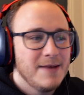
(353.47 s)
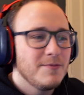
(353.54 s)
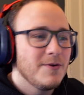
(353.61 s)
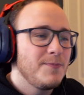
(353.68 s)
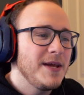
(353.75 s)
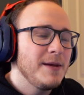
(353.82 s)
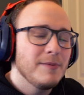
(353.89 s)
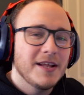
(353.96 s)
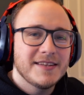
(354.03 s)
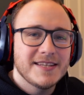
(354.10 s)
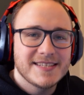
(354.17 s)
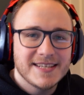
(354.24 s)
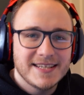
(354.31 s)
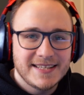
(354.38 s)
But people had
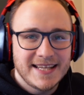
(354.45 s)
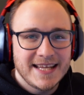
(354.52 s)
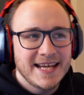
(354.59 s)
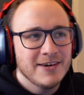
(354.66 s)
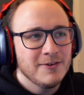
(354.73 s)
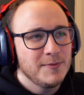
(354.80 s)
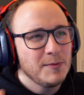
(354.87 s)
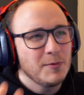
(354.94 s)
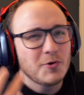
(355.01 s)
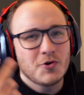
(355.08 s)
this idea and people